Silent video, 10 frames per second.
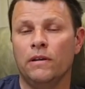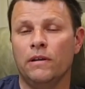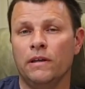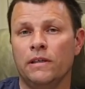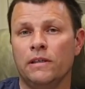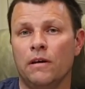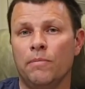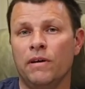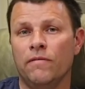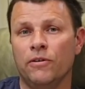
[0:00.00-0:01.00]
there's a
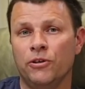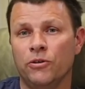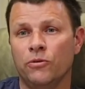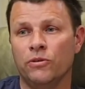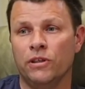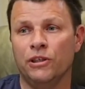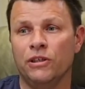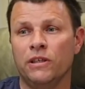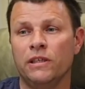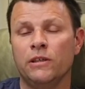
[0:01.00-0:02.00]
bit of a
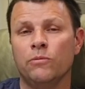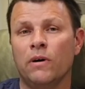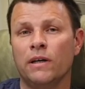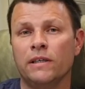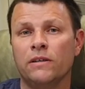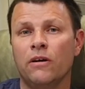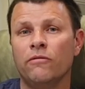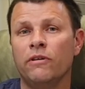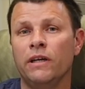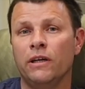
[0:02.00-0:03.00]
shortage. This is why there's no
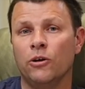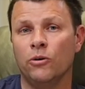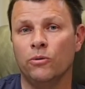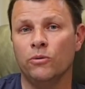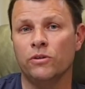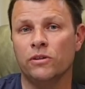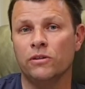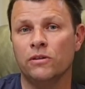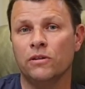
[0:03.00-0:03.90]
recalls.